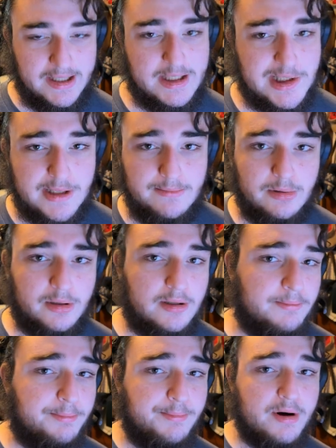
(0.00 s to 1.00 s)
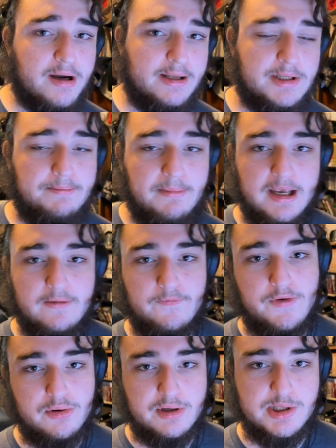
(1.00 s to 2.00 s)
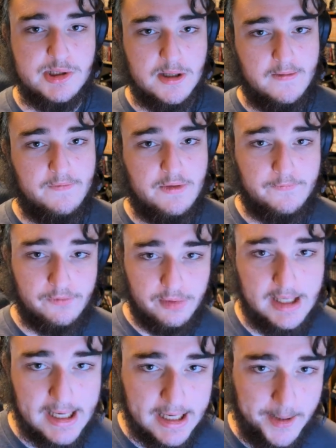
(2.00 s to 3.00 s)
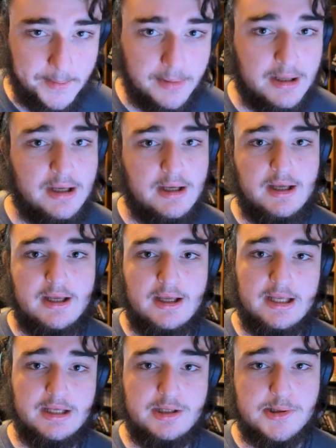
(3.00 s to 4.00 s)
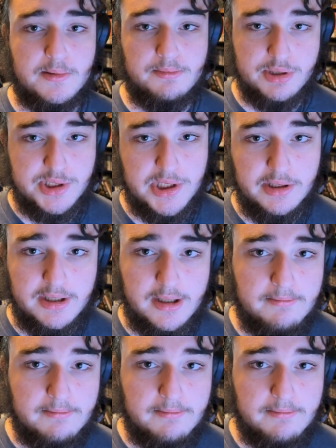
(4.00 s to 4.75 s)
similar, but the main focus of the free game is Brazilian